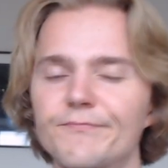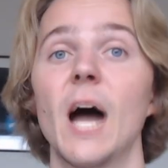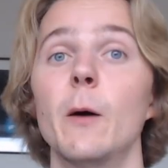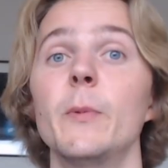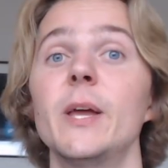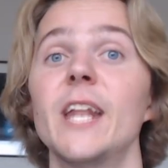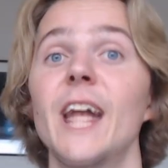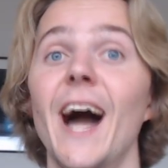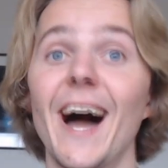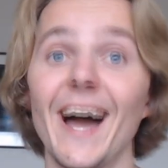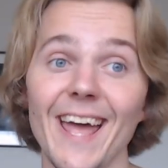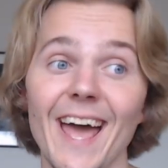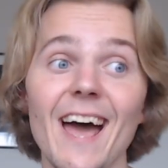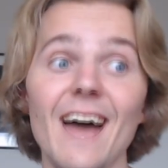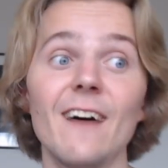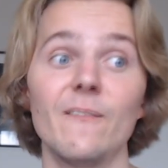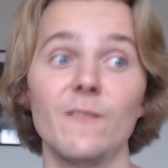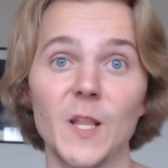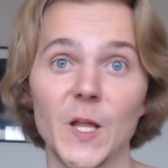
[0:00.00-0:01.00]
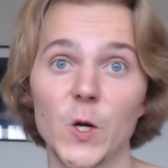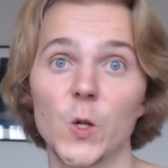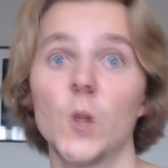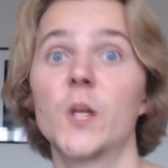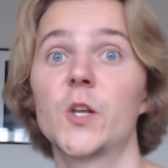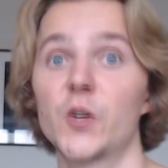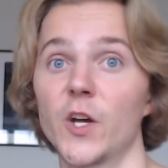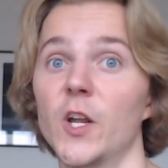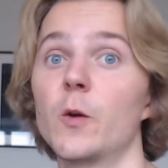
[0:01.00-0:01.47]
I mean, I have
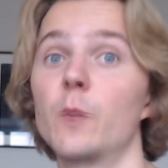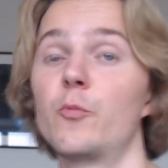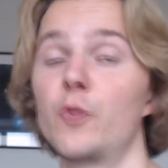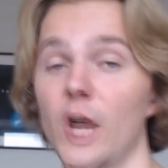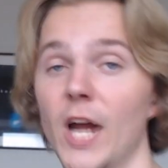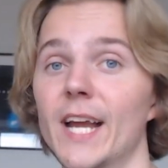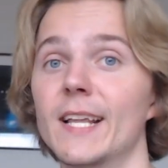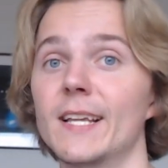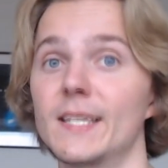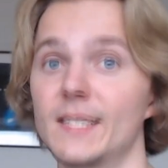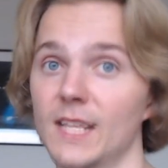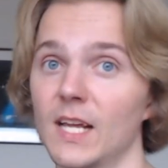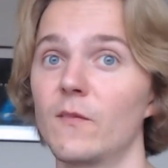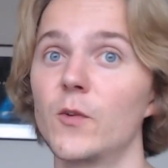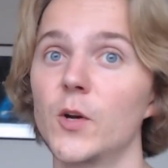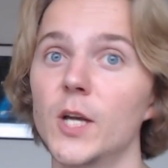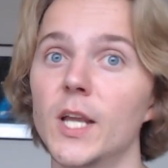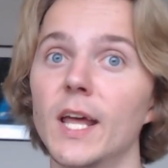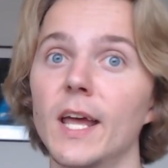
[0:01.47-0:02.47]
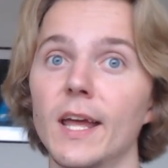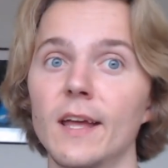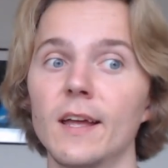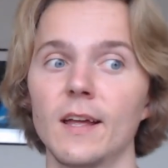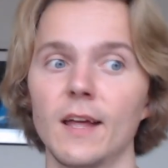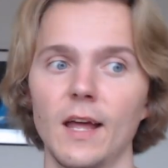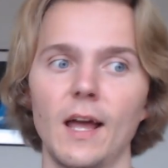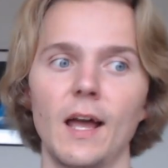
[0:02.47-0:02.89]
literally tried to practice every day,